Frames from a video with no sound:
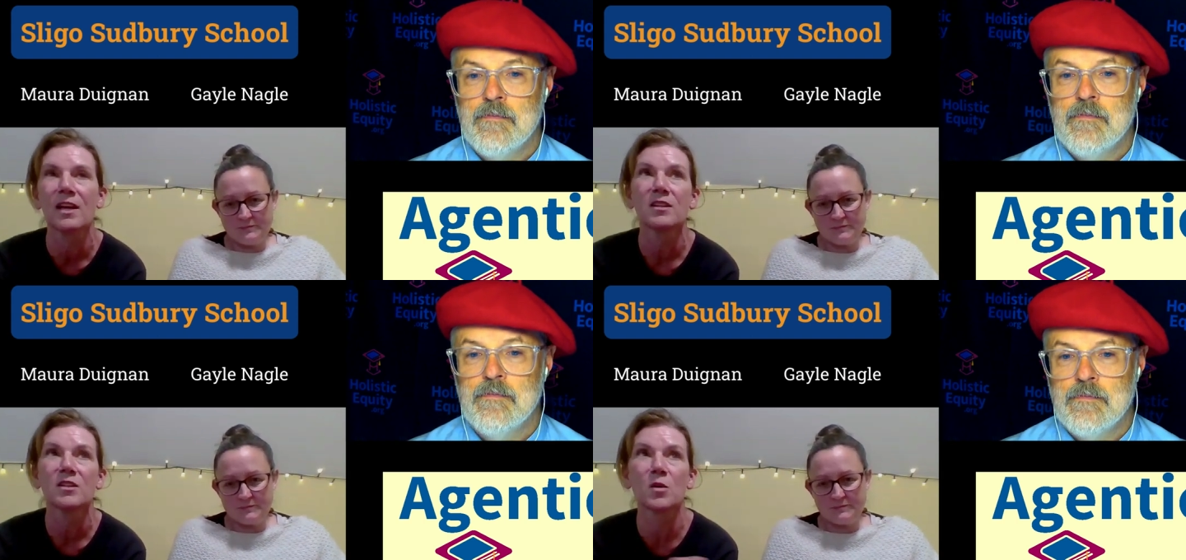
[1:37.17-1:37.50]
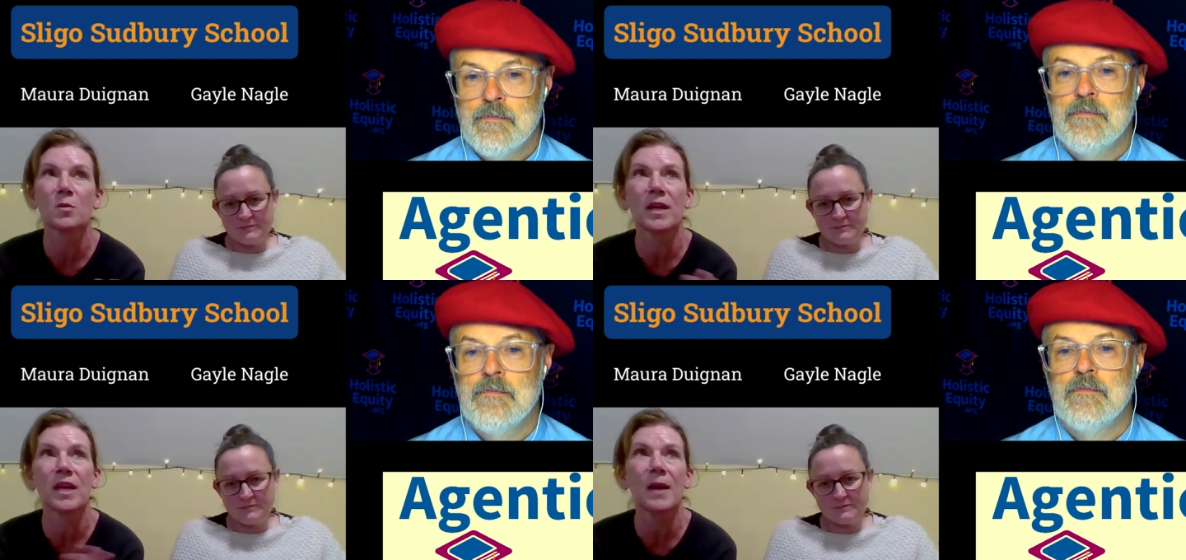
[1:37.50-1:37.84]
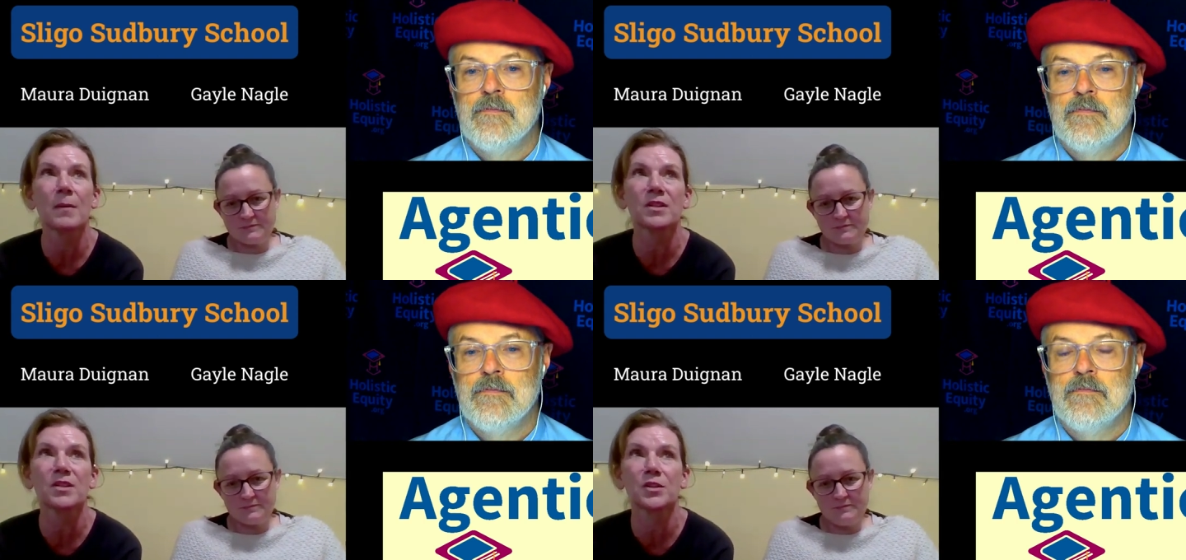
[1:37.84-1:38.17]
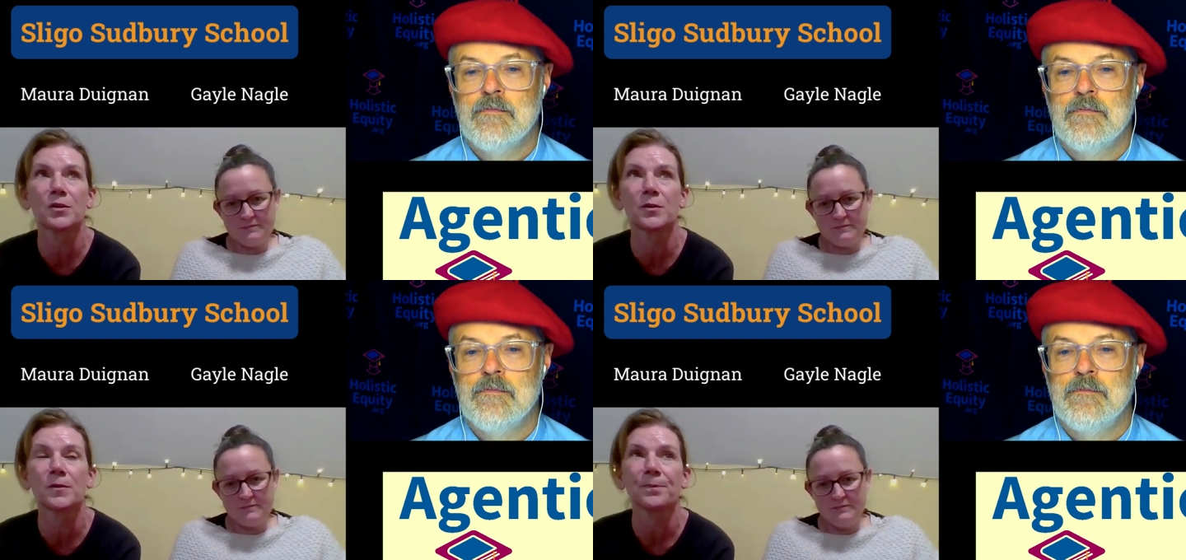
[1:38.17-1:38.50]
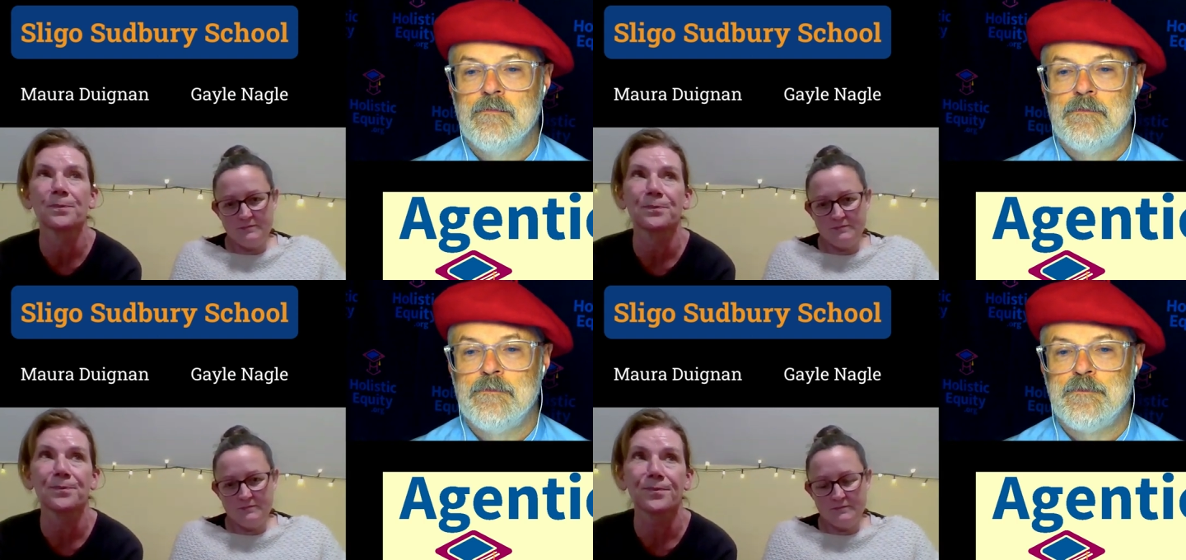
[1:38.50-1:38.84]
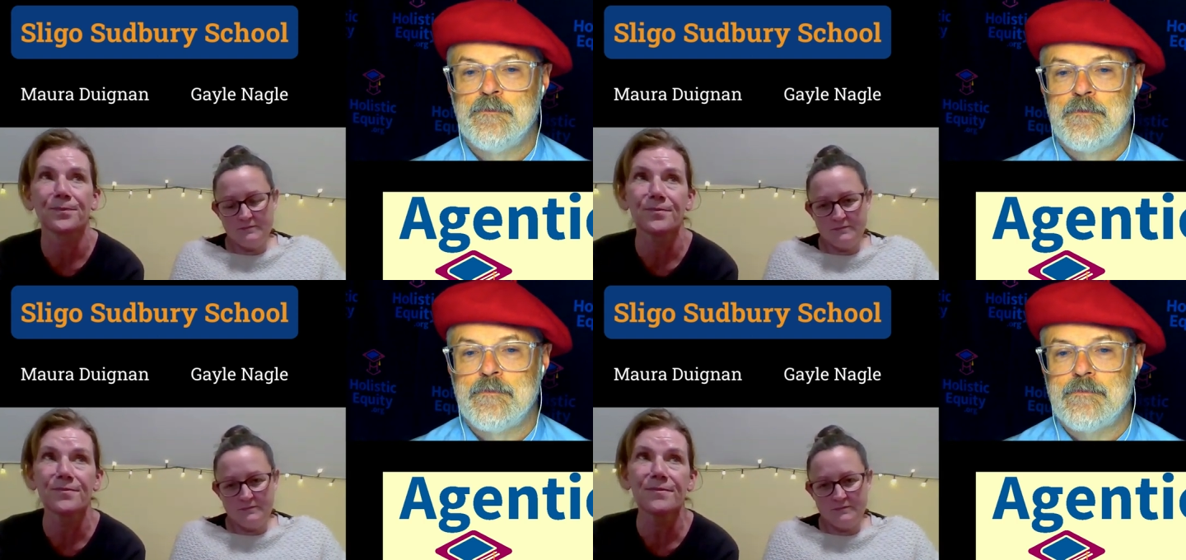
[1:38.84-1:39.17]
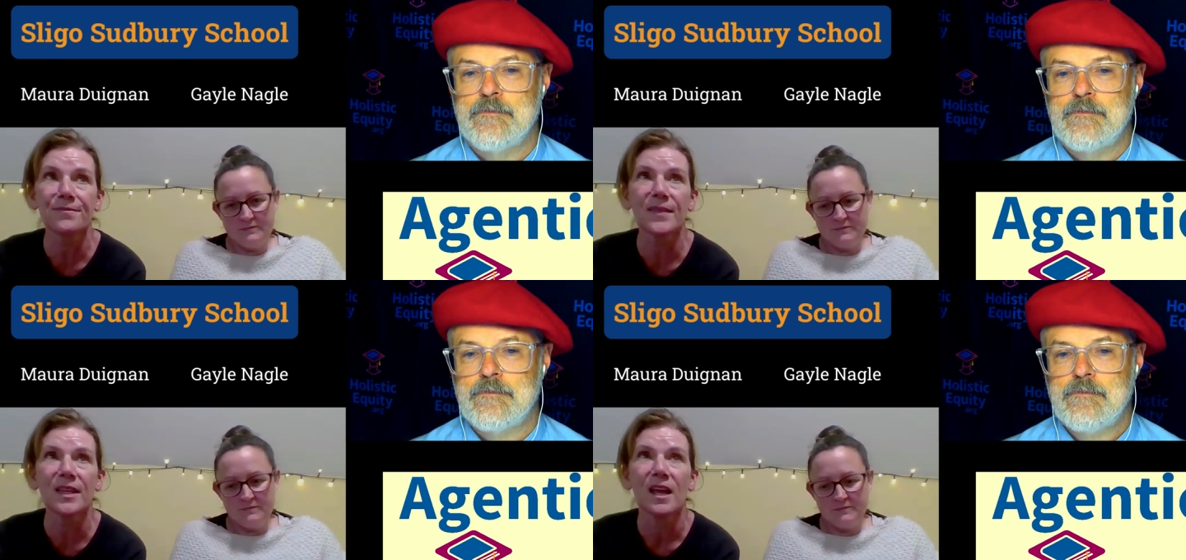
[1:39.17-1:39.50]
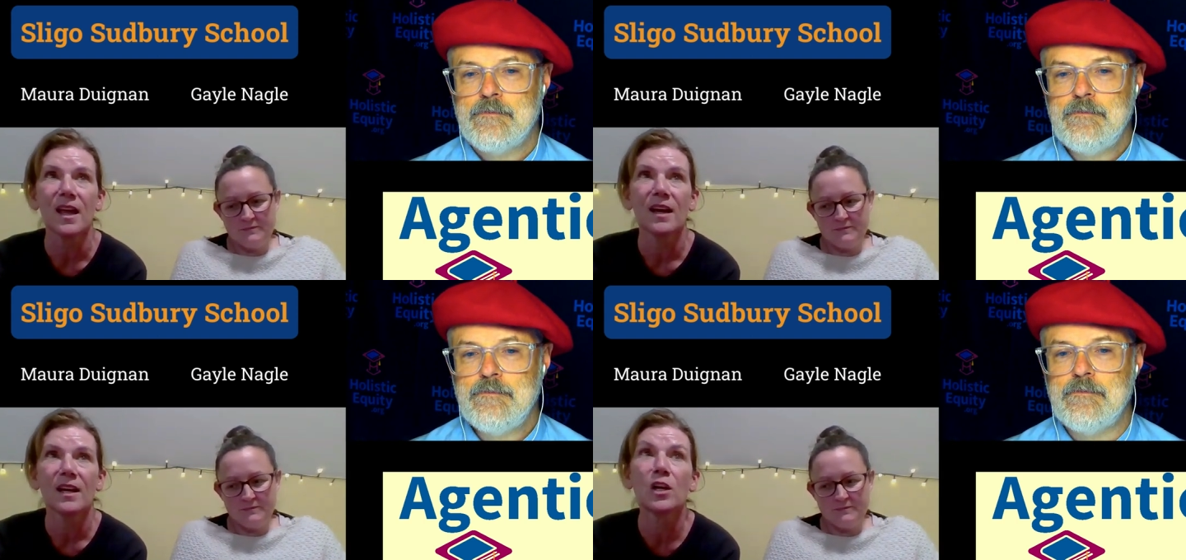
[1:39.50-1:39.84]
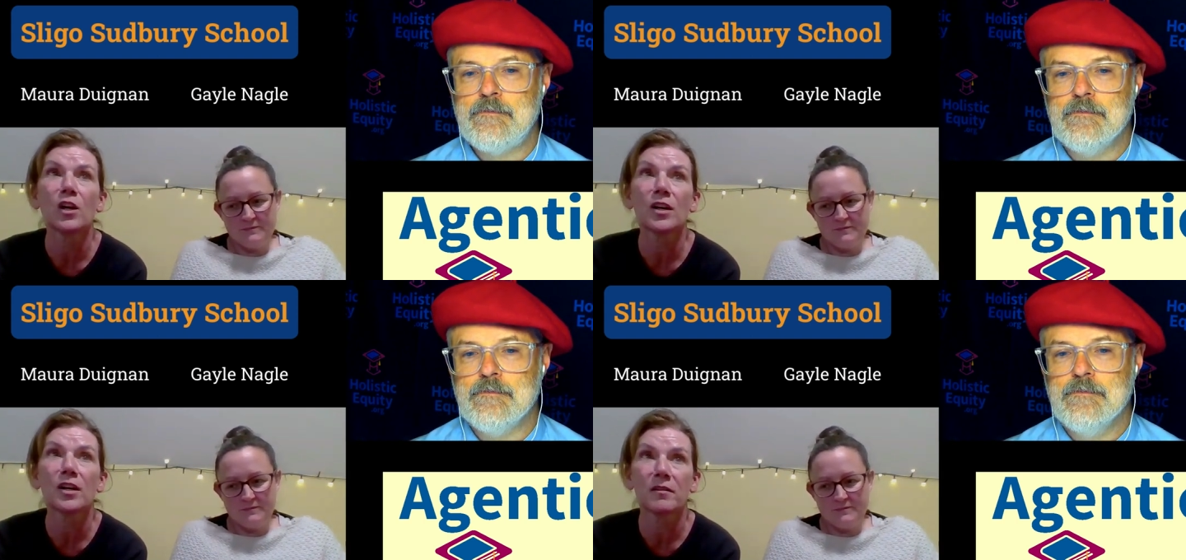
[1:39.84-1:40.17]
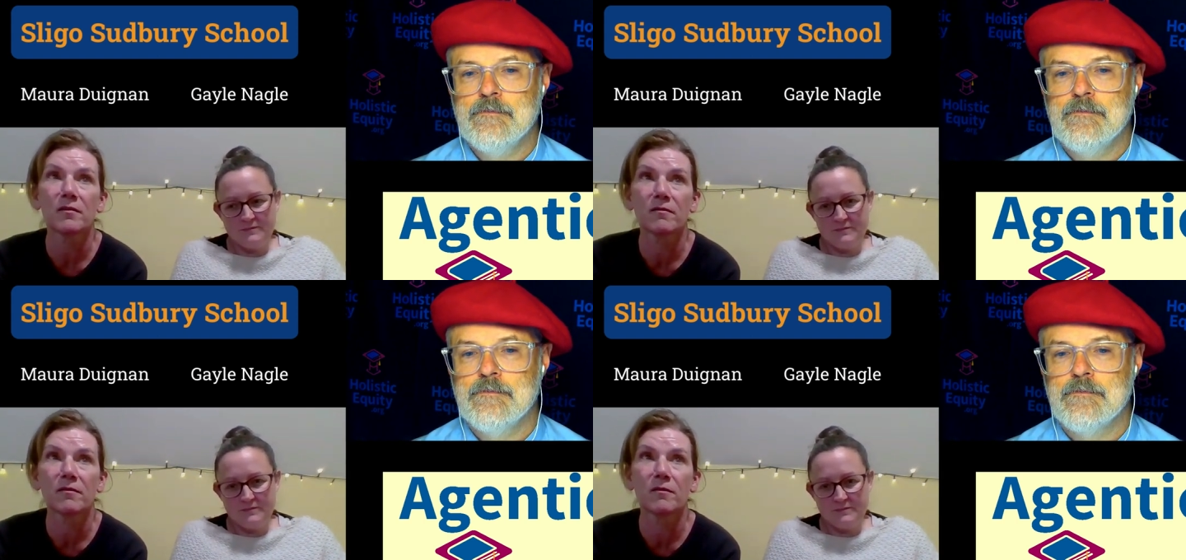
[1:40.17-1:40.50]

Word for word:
Speaker 1: So being able to learn